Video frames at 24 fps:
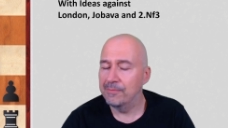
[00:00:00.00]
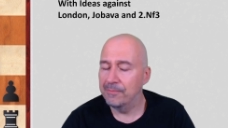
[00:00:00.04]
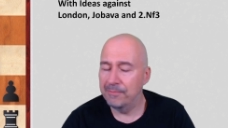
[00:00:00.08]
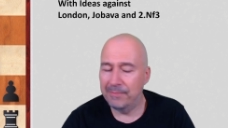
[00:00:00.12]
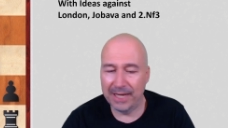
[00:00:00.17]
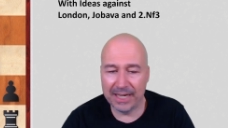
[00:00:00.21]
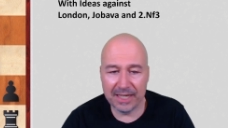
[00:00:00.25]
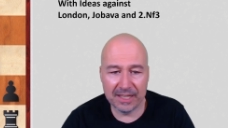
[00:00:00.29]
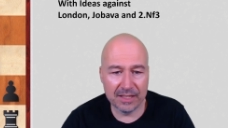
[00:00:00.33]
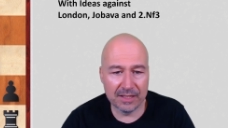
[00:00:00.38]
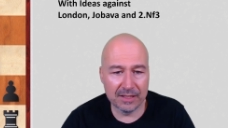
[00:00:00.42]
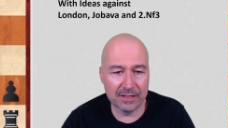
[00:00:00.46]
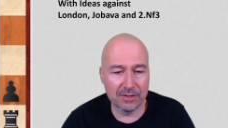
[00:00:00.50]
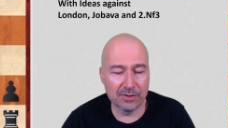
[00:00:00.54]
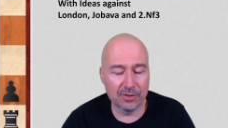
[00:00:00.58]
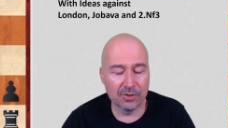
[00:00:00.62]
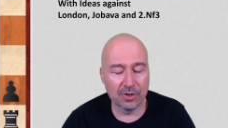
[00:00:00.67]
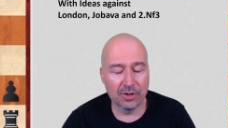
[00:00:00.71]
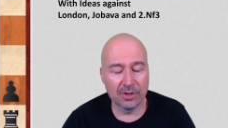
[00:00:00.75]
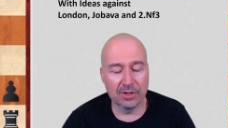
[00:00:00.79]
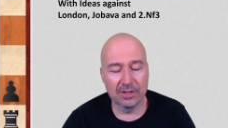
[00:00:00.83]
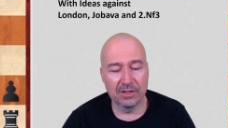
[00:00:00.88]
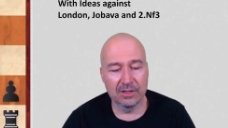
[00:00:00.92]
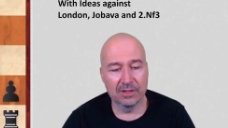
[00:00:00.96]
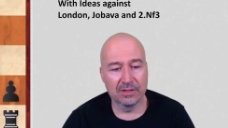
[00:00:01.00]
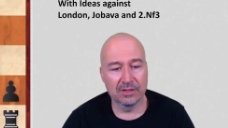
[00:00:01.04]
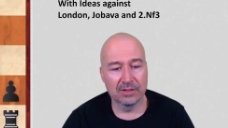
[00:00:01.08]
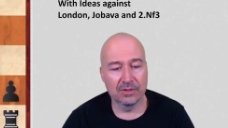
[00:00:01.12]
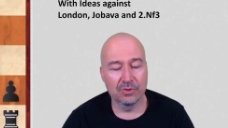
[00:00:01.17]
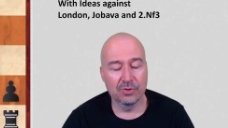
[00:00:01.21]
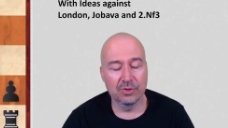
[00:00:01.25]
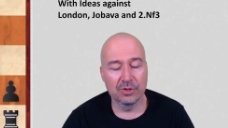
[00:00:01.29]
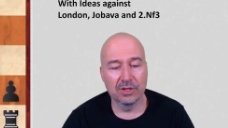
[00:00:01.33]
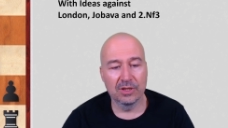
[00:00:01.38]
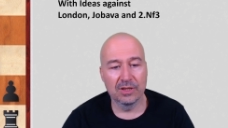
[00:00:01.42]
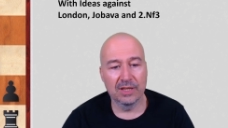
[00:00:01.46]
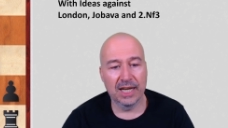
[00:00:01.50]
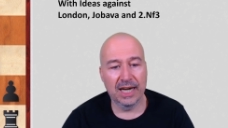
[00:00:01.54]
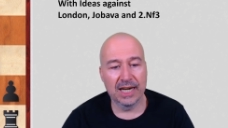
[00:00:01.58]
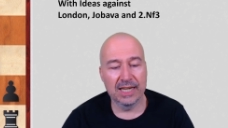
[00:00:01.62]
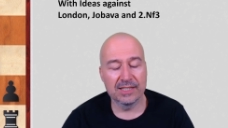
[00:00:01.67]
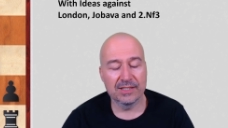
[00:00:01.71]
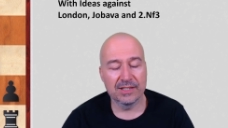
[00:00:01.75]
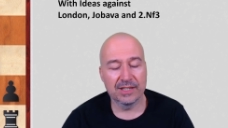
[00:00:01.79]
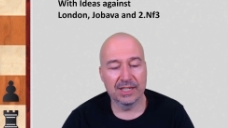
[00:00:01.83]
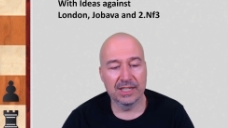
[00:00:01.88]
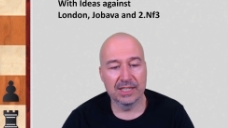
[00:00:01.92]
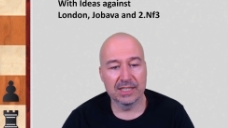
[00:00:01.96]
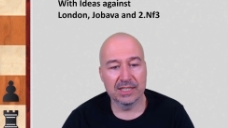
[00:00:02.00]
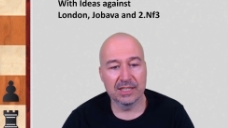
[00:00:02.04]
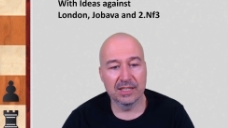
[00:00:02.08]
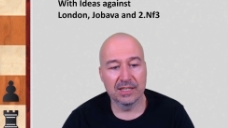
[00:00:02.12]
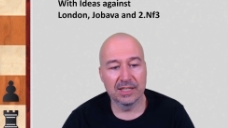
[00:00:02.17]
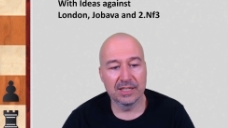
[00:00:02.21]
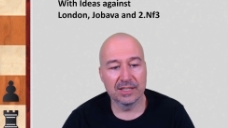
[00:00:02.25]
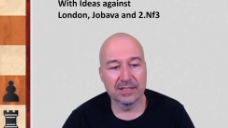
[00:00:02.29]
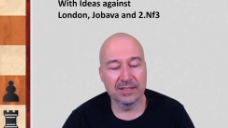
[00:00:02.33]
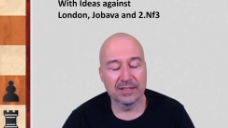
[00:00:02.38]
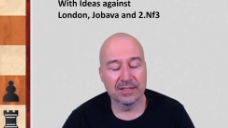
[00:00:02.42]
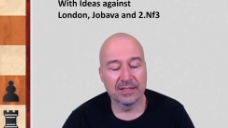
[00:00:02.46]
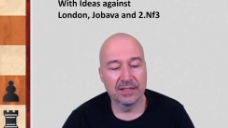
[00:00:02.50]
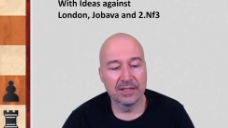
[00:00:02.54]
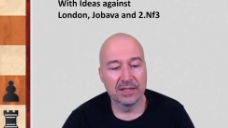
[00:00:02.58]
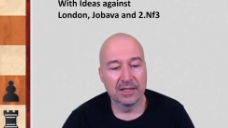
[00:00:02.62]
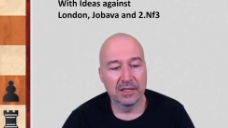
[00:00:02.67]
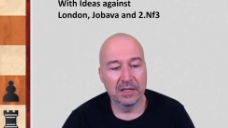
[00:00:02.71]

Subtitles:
many good lines against the London,